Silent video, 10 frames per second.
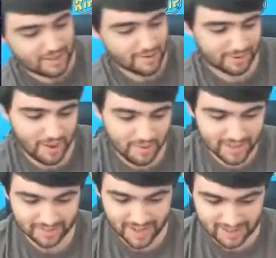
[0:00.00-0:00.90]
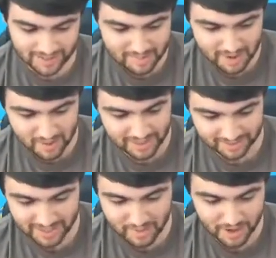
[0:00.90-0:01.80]
left, so let's let's keep going.
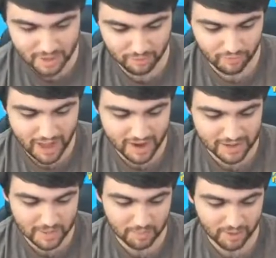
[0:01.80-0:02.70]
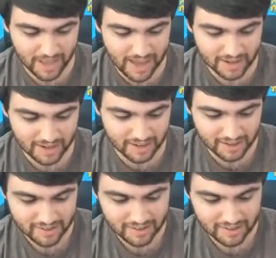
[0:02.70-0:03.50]
Let's see what other fire you pull out of here.